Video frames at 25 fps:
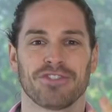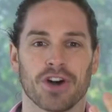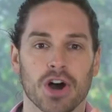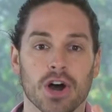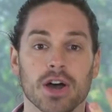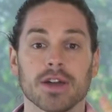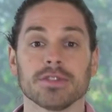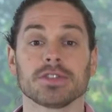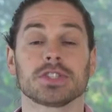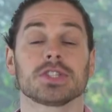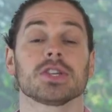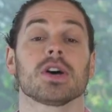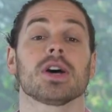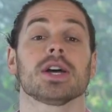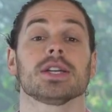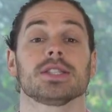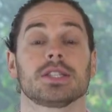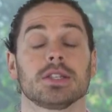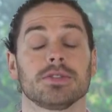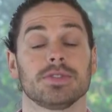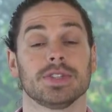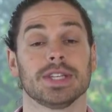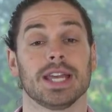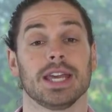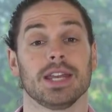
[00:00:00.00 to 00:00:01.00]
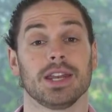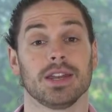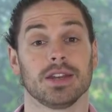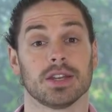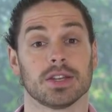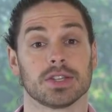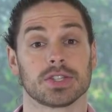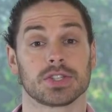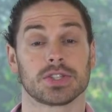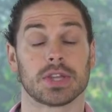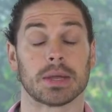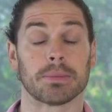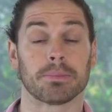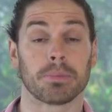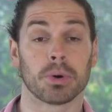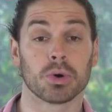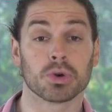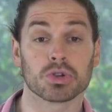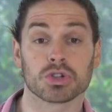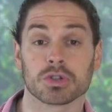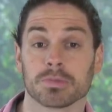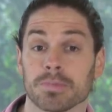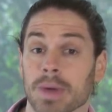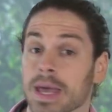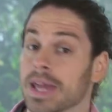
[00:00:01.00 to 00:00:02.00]
5 signs of neediness that
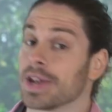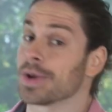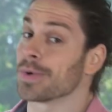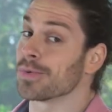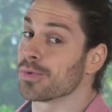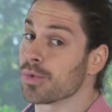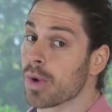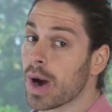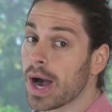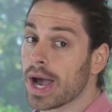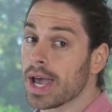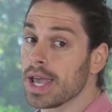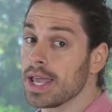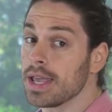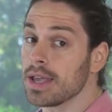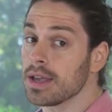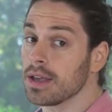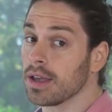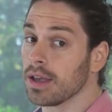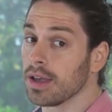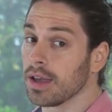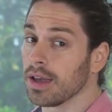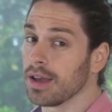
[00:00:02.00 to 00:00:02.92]
push men away,